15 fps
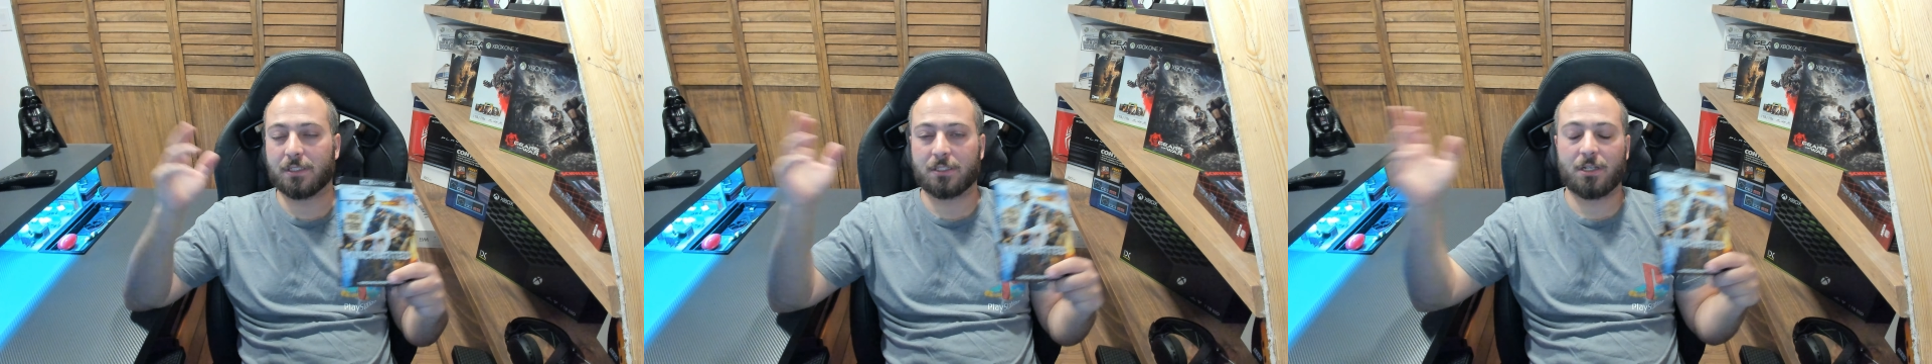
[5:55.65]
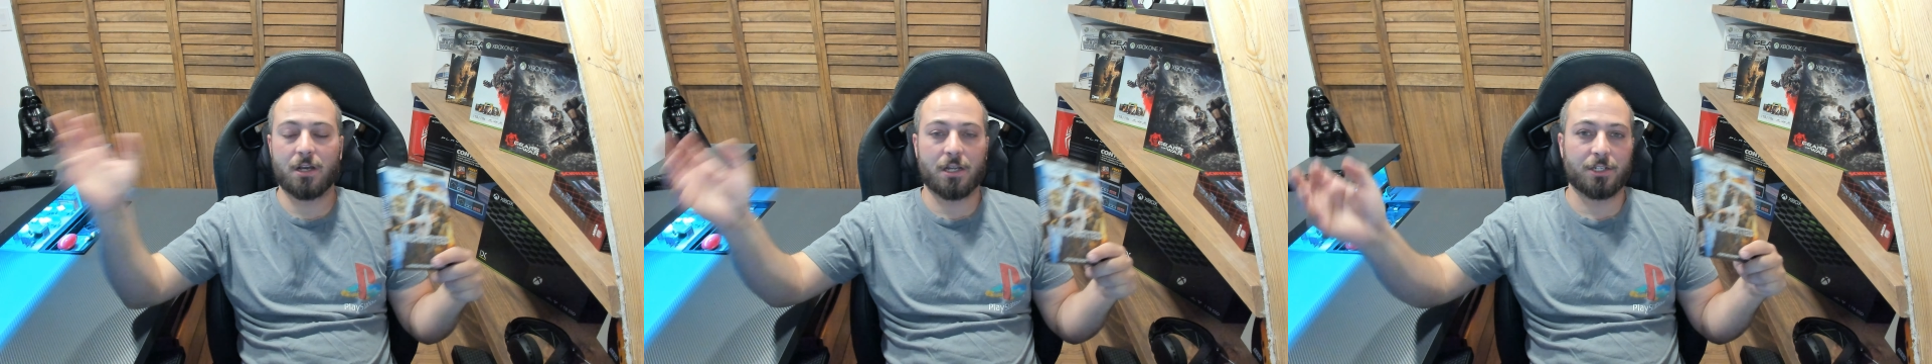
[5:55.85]

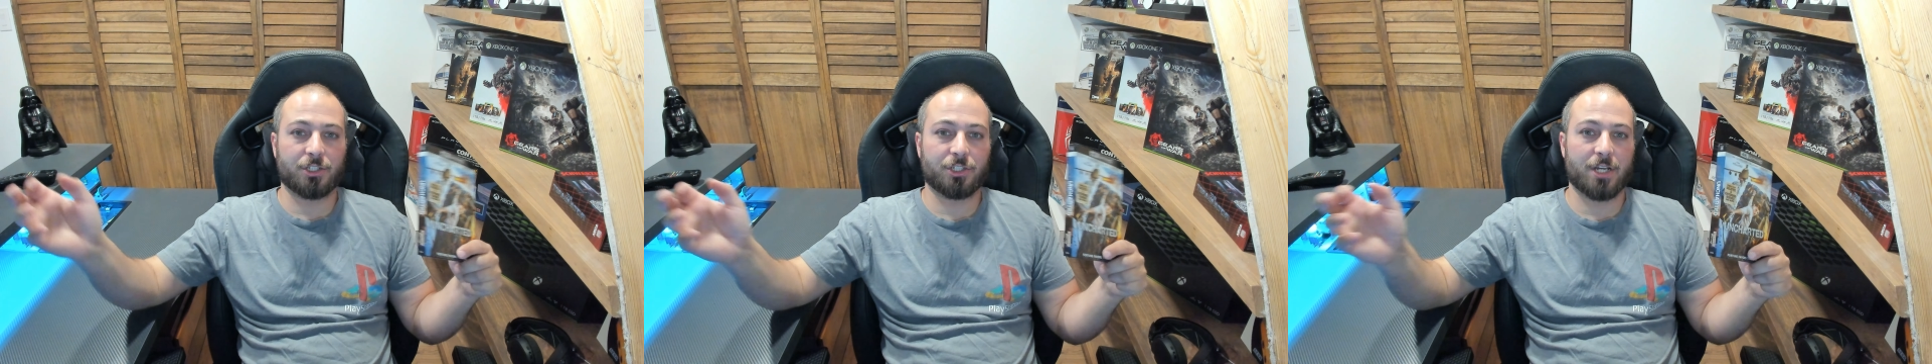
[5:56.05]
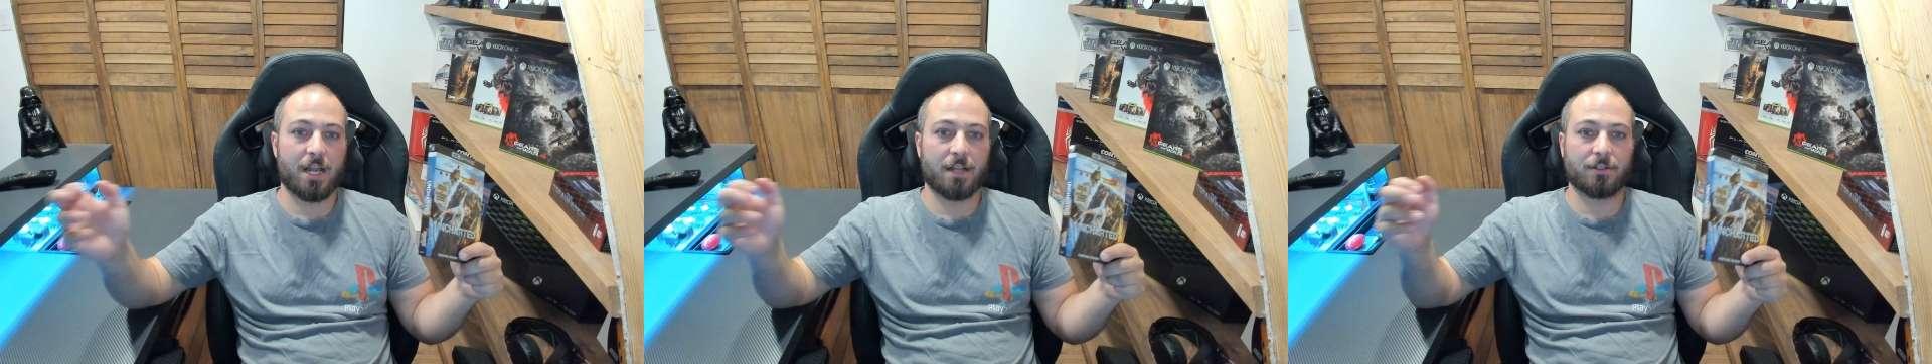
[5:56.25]
there's
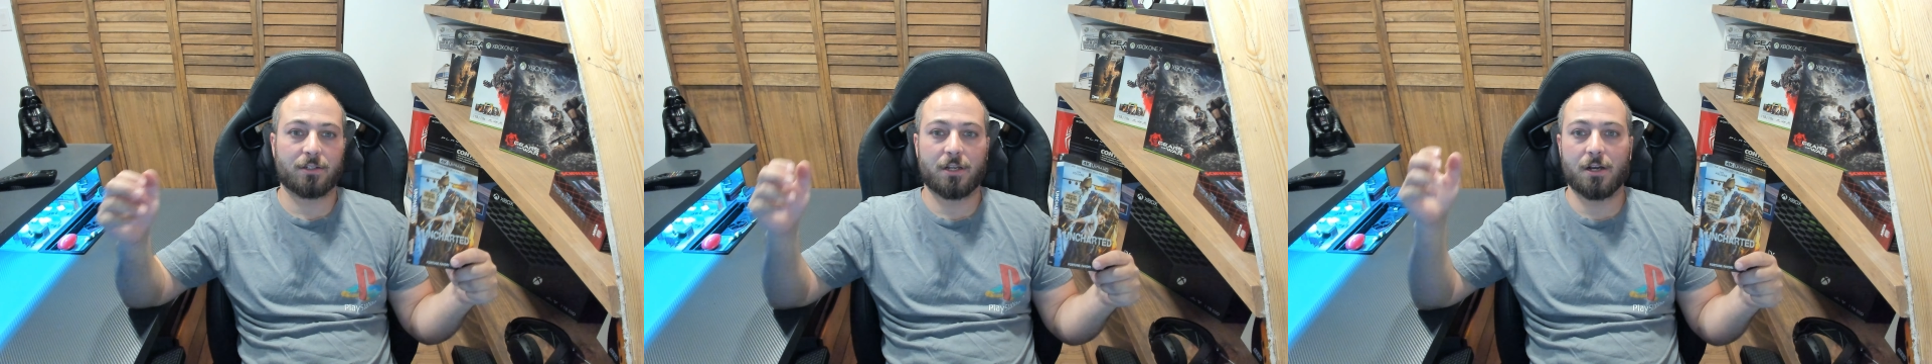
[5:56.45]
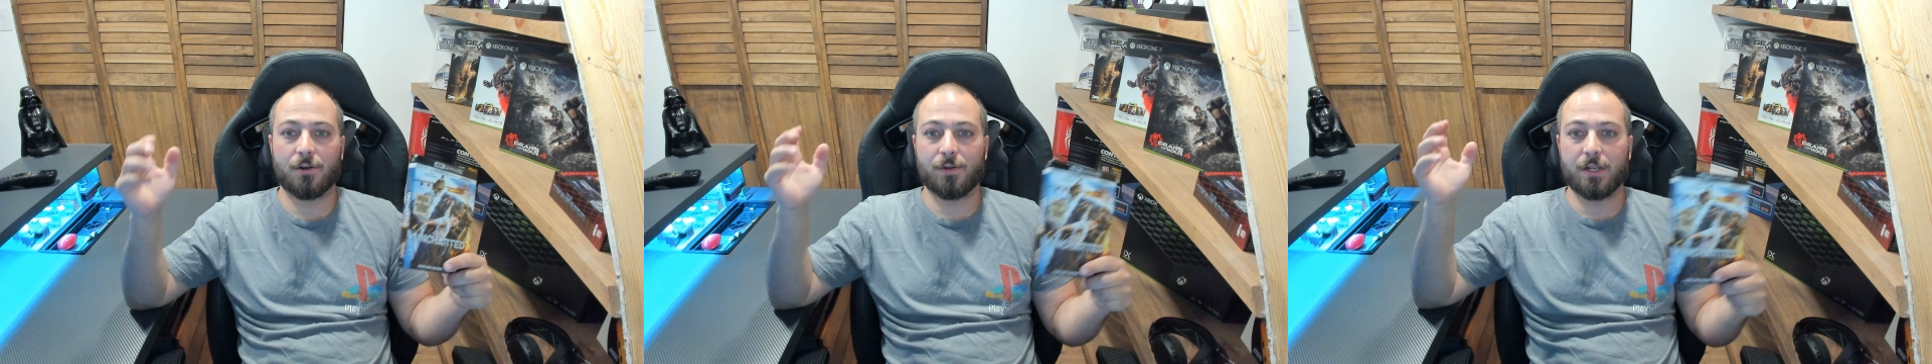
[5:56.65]
gunshots
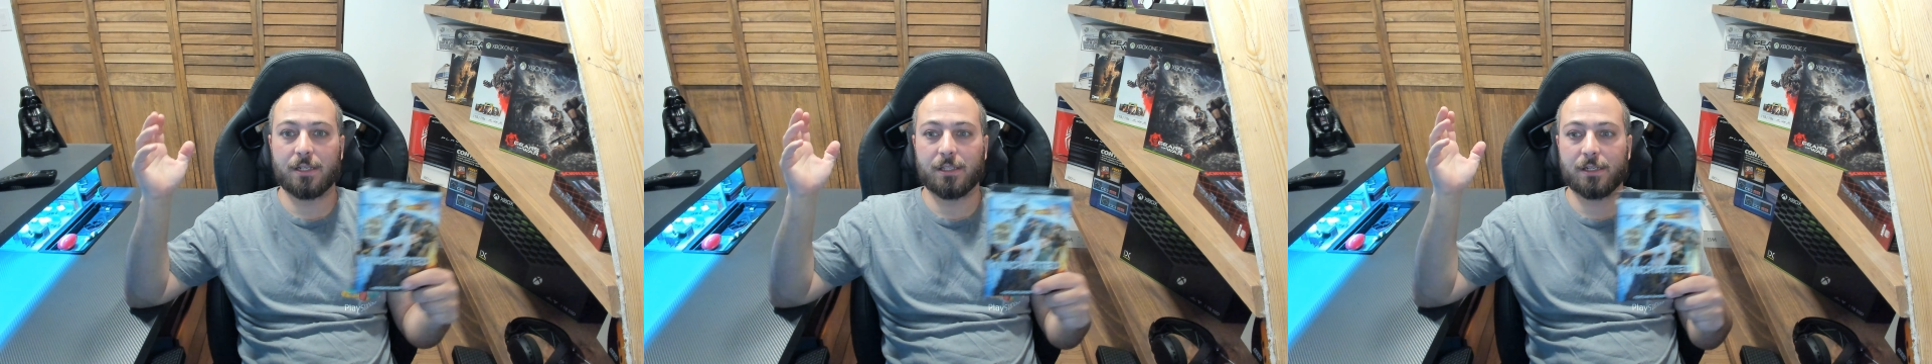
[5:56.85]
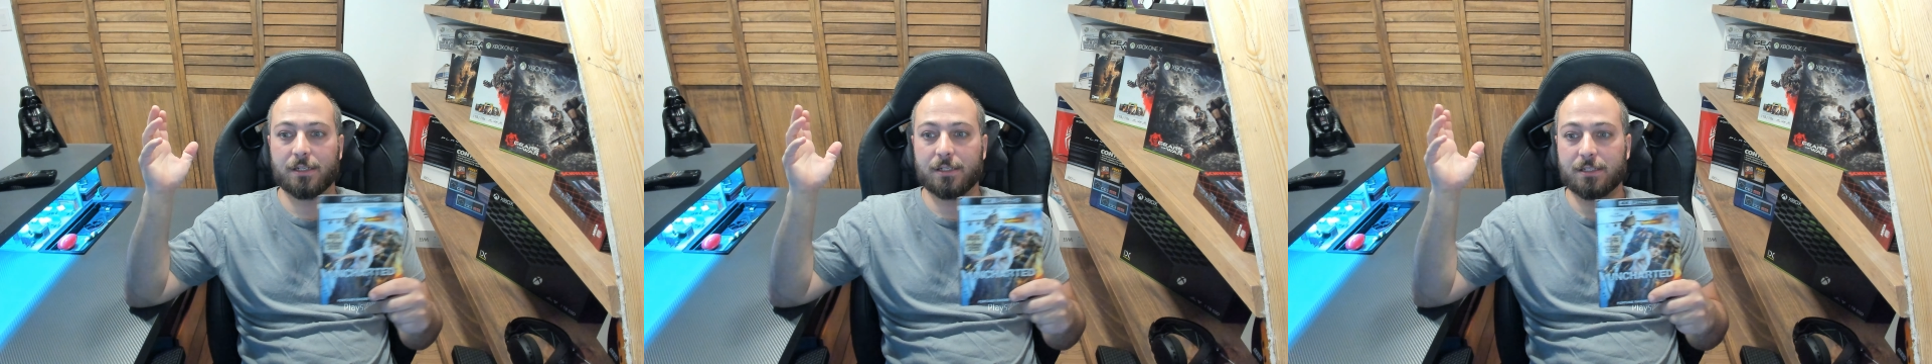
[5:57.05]

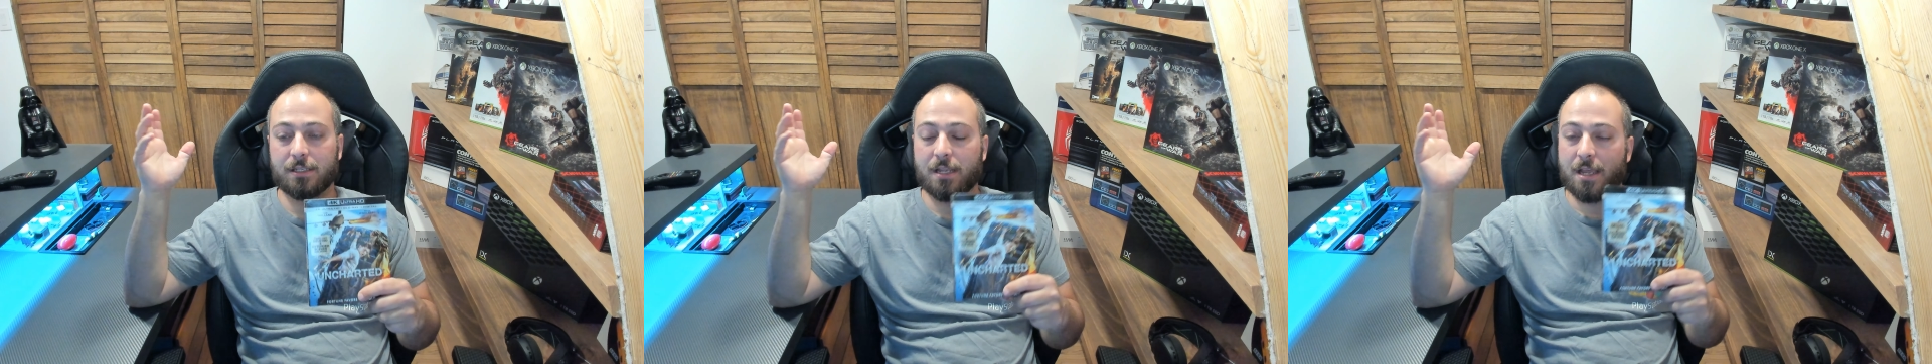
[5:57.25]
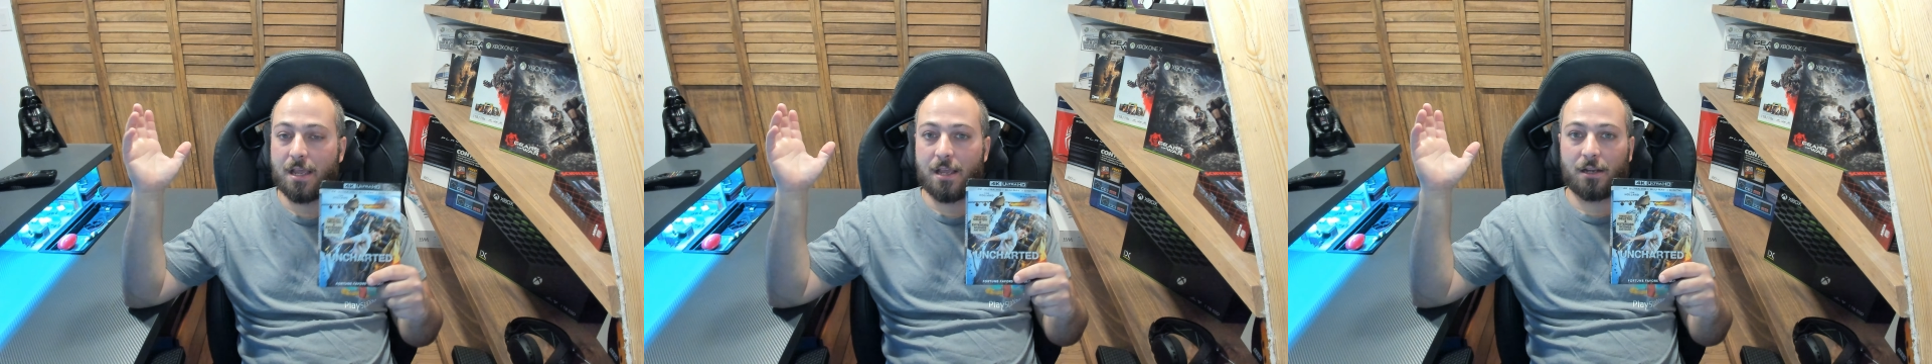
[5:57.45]
going,
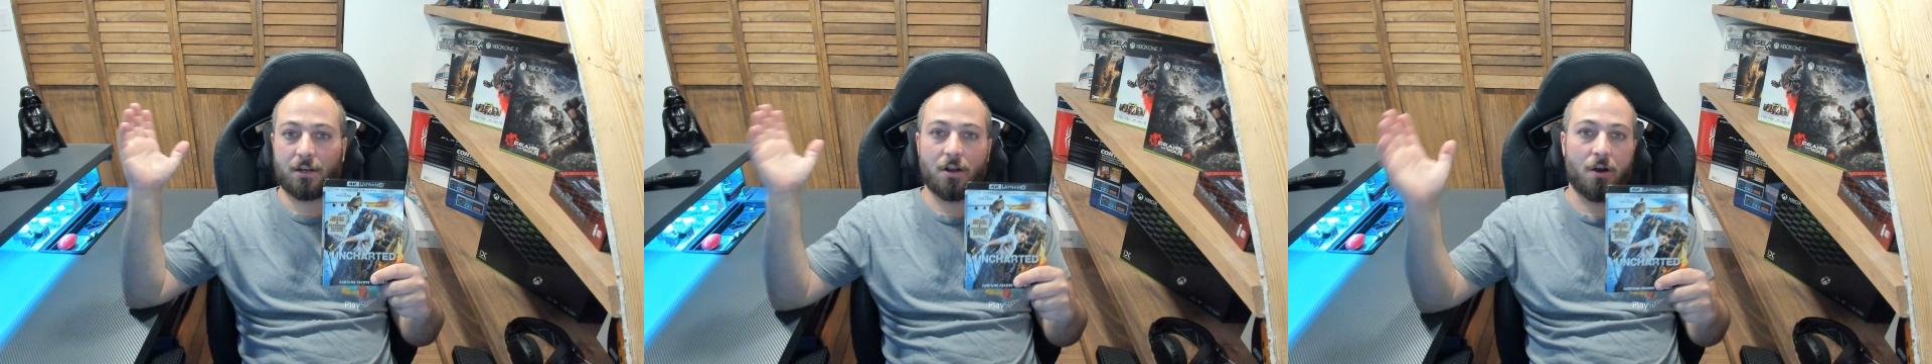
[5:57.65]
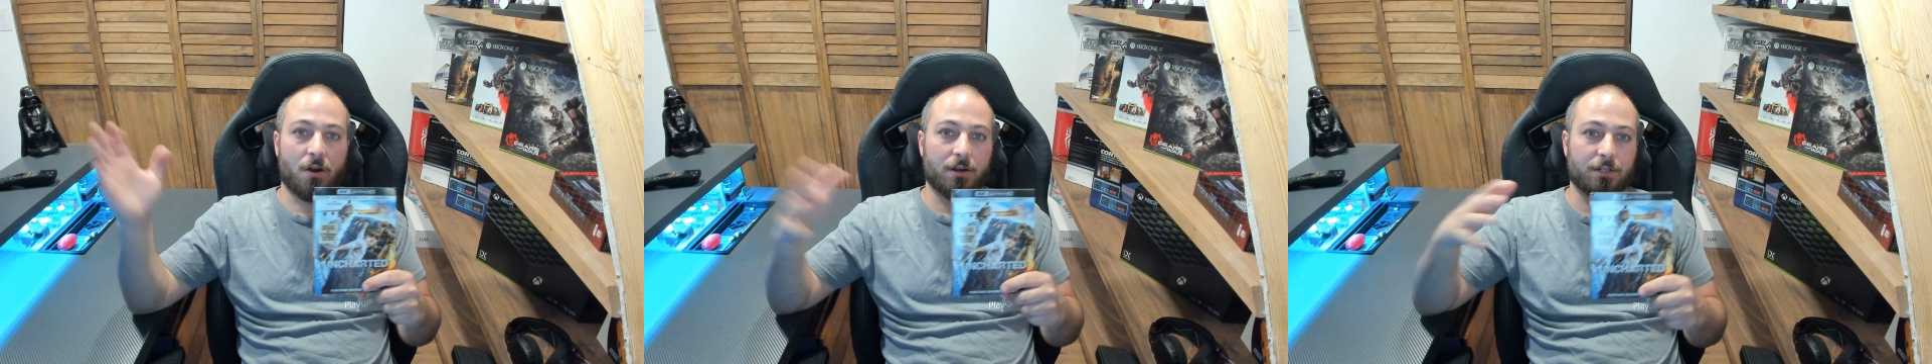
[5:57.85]
there's
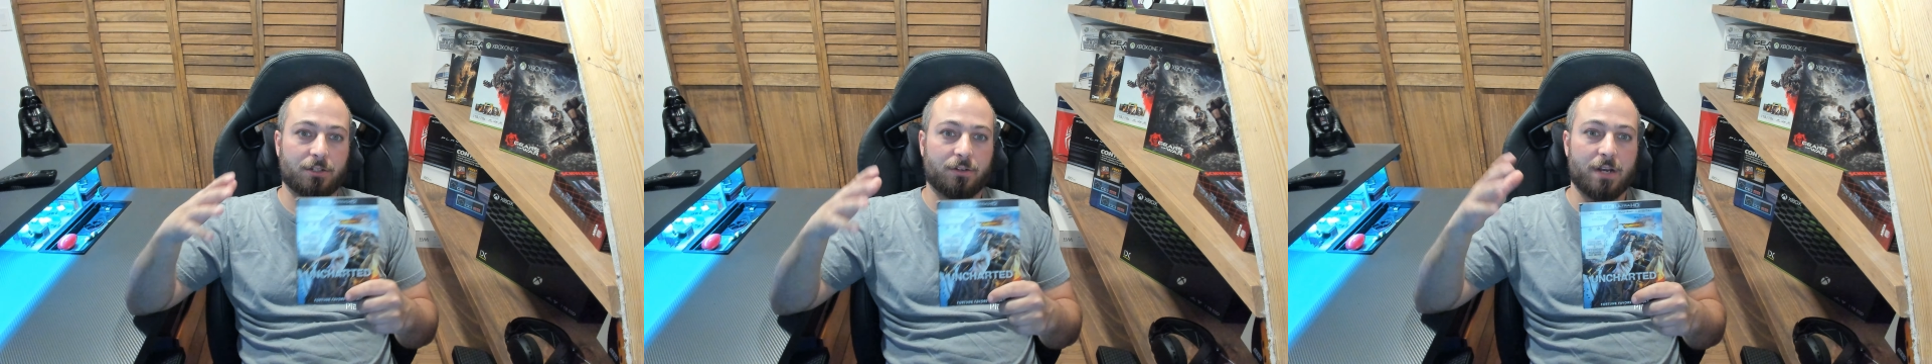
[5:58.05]
cars.